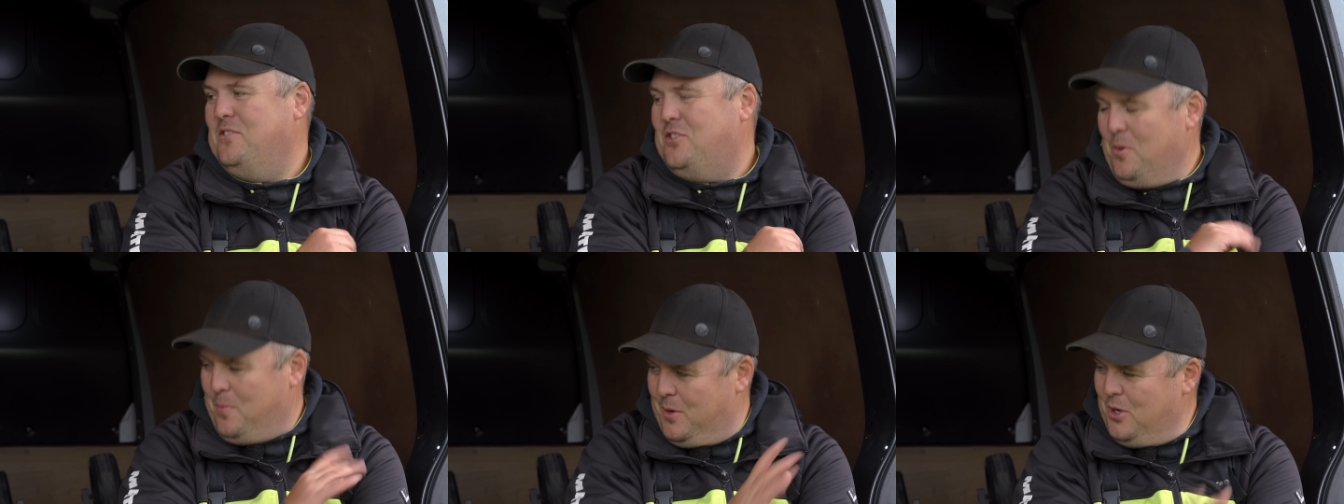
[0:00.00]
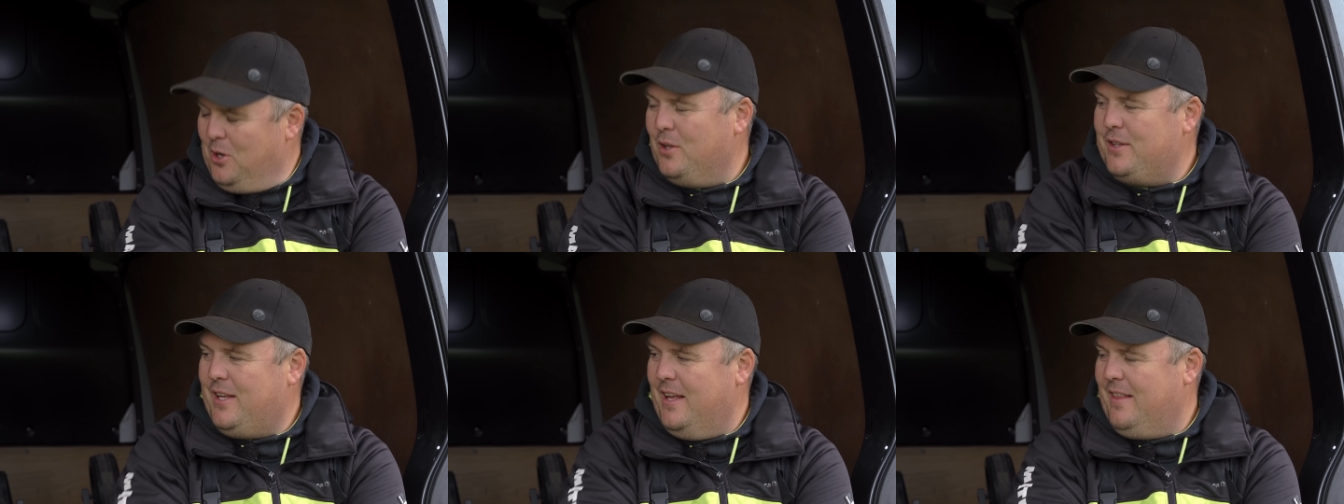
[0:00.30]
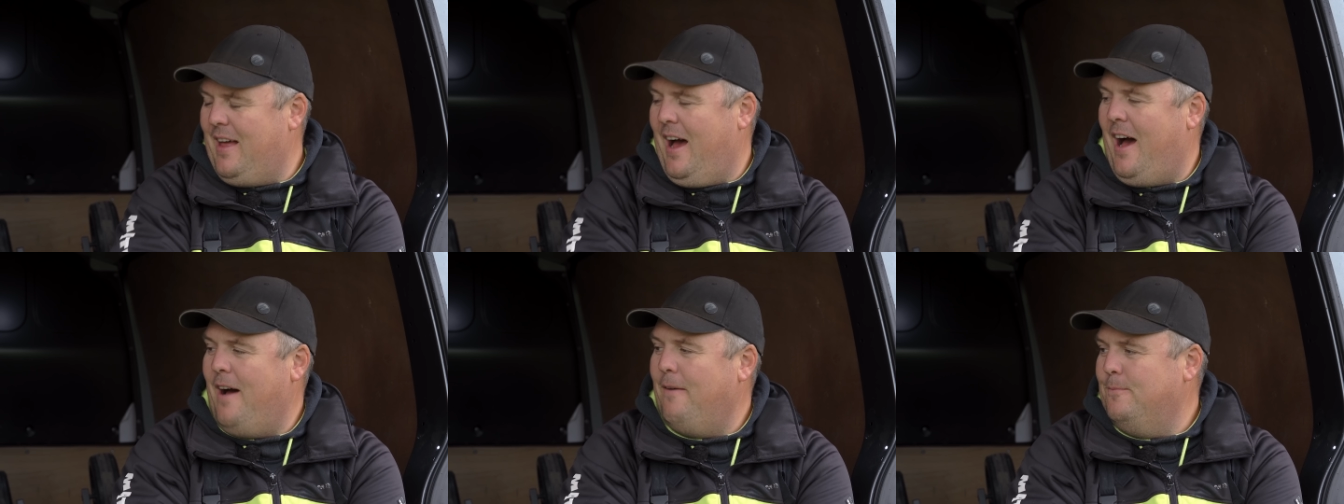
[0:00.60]
So we all
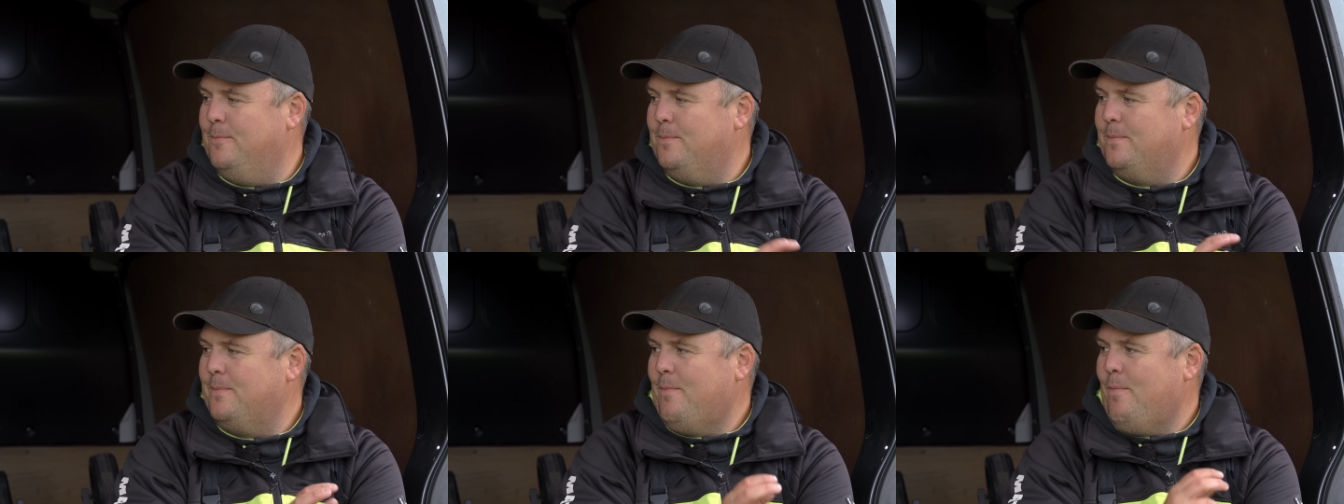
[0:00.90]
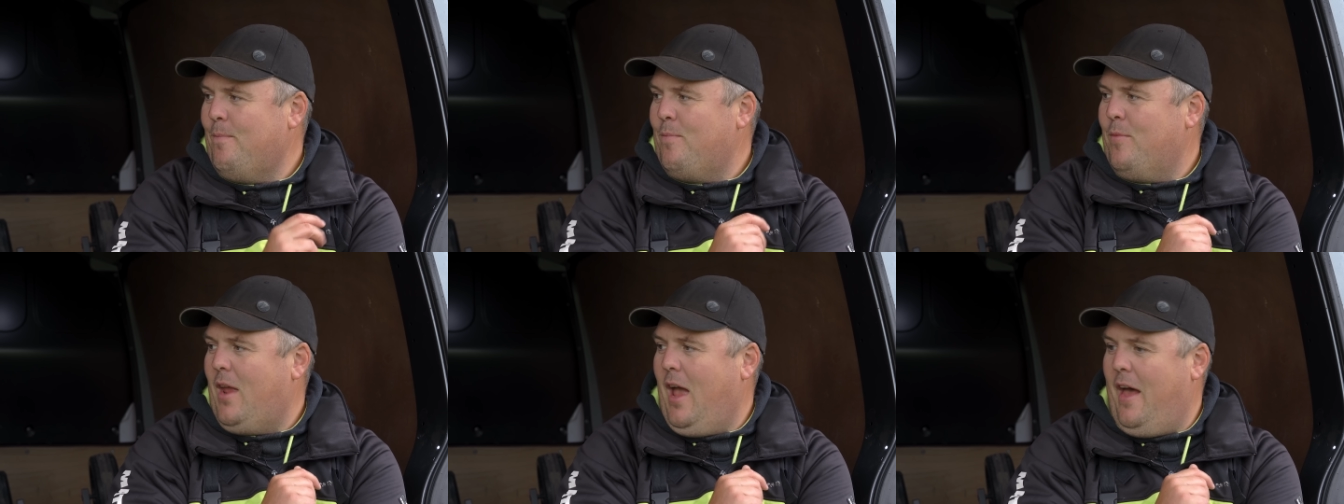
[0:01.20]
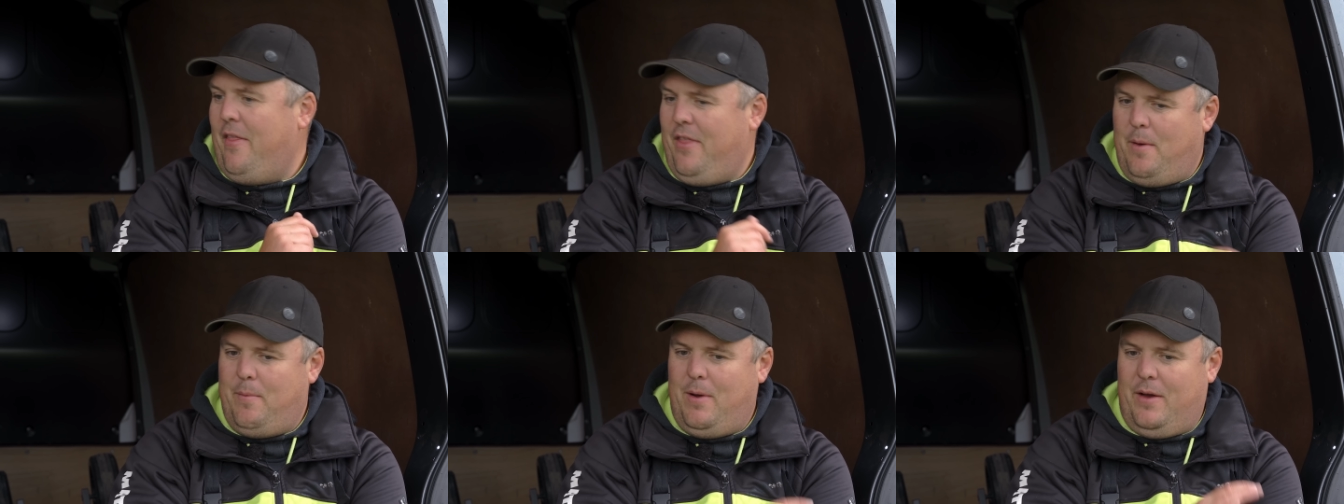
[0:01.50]
did that.
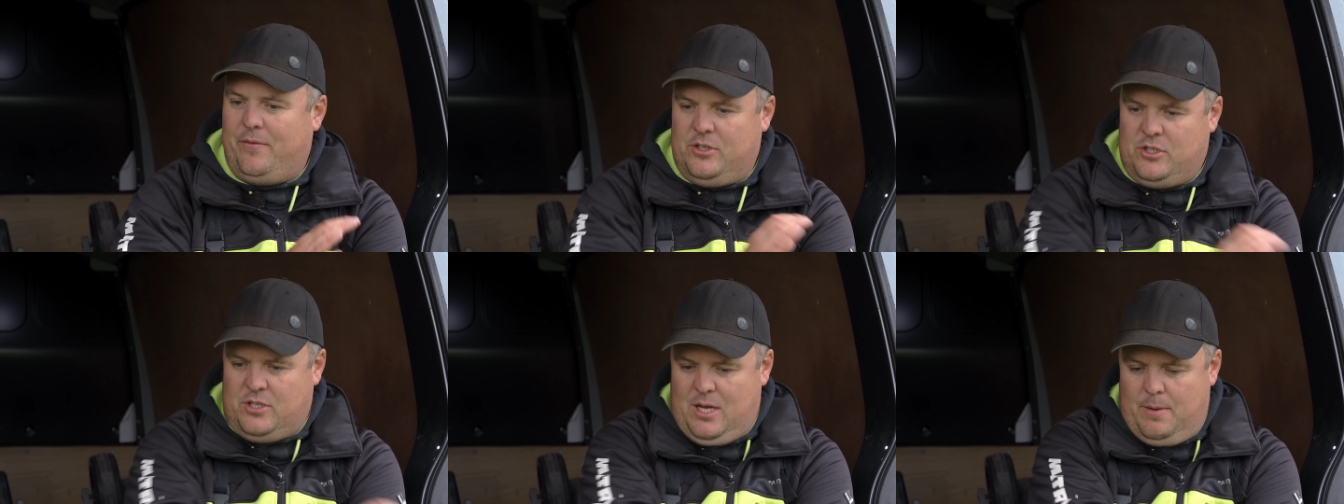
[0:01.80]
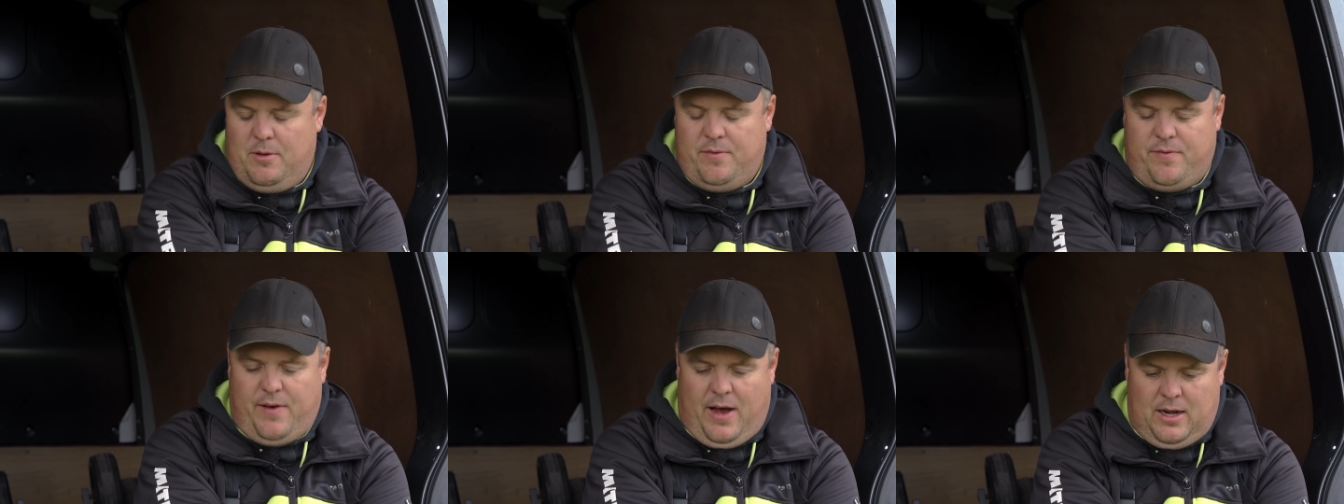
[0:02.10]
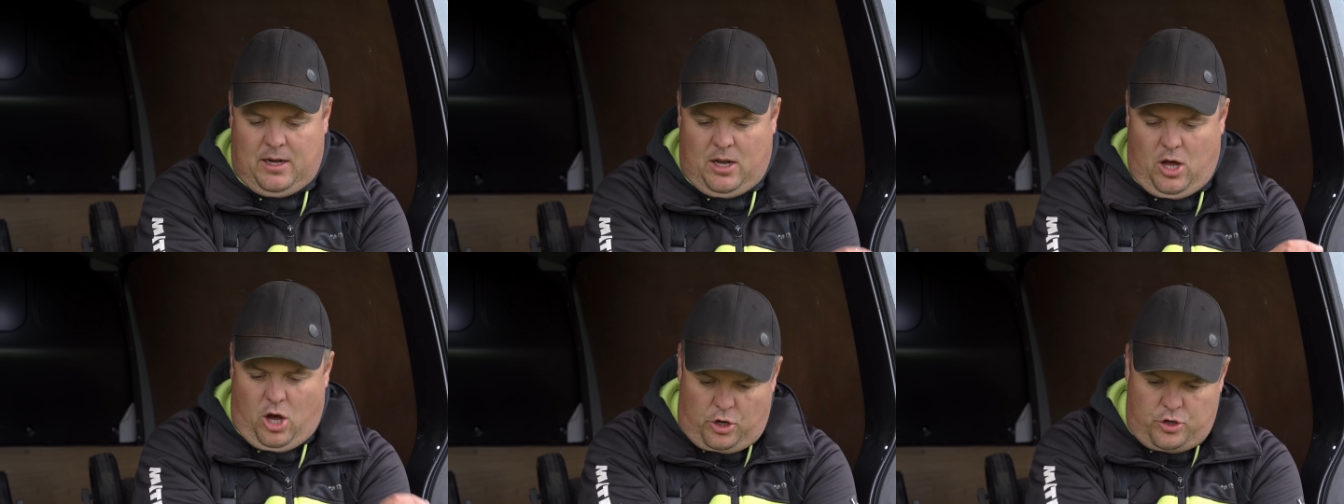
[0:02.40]
And then we have the
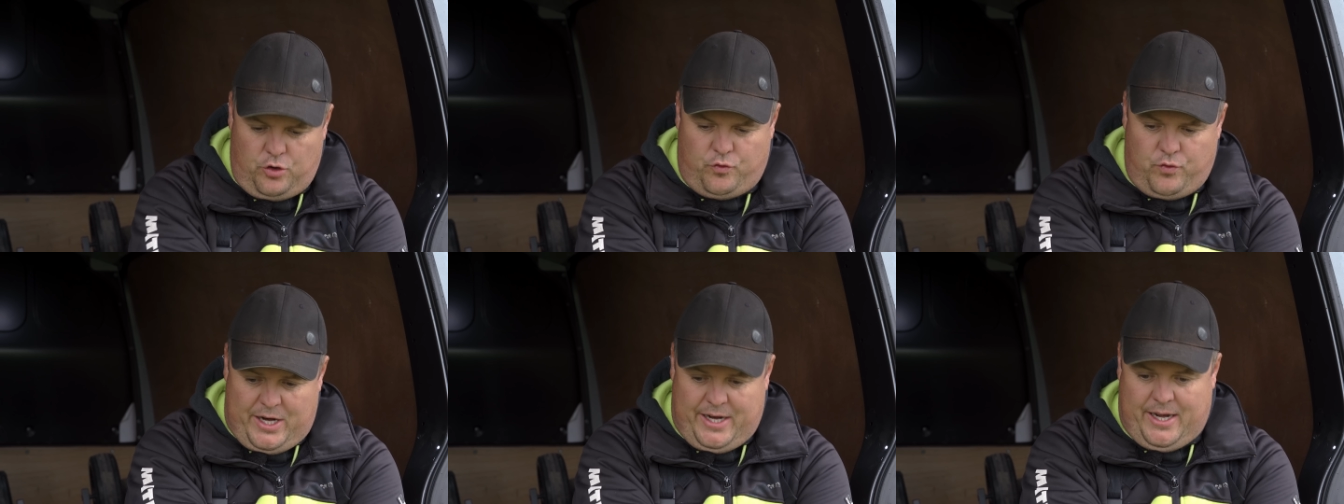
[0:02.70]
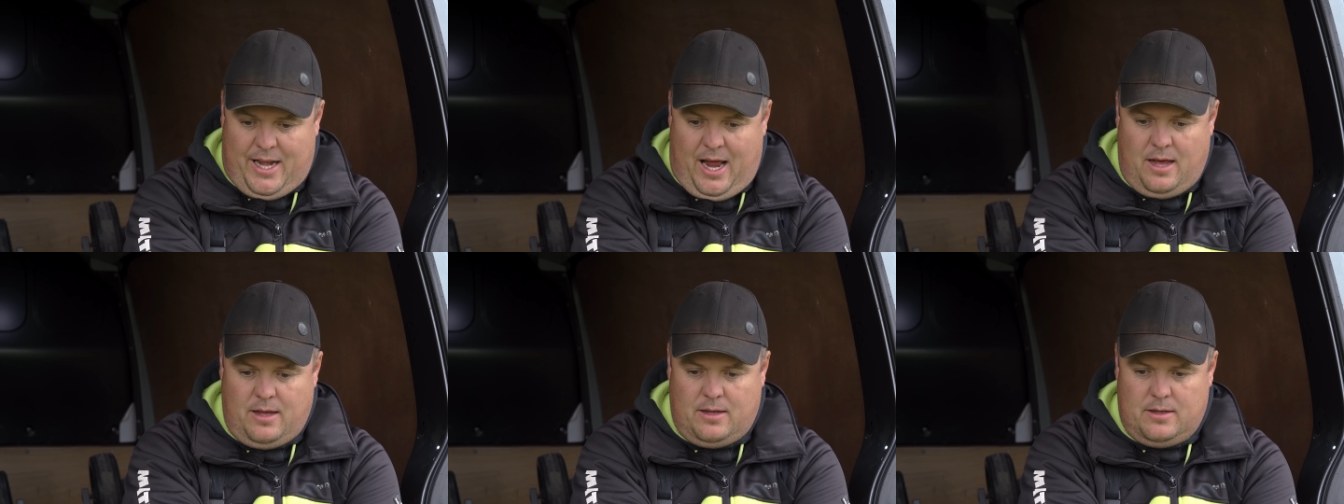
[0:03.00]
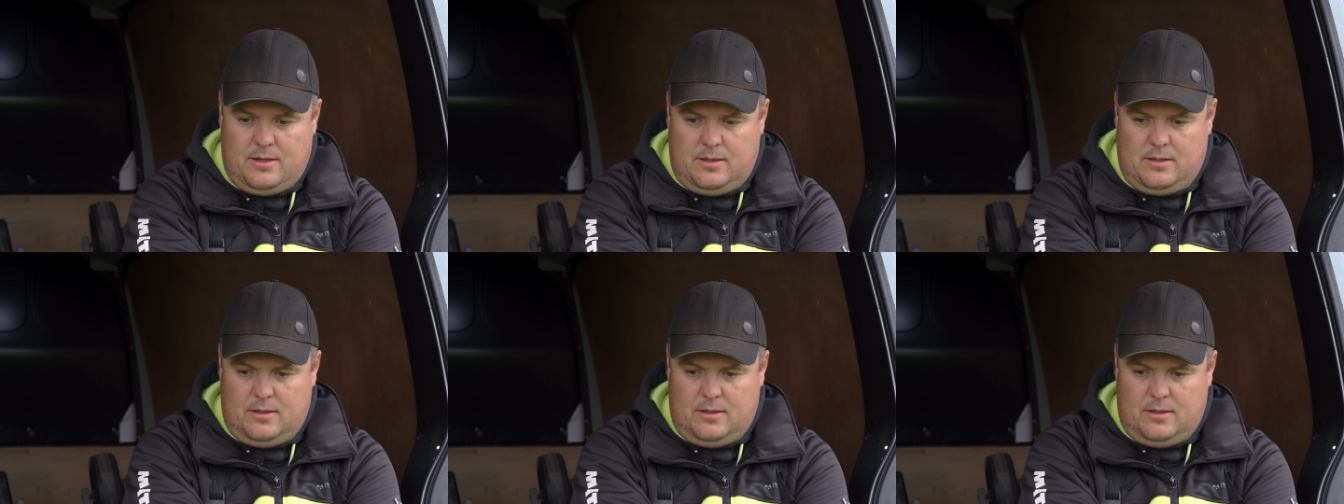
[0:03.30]
semi-final on arena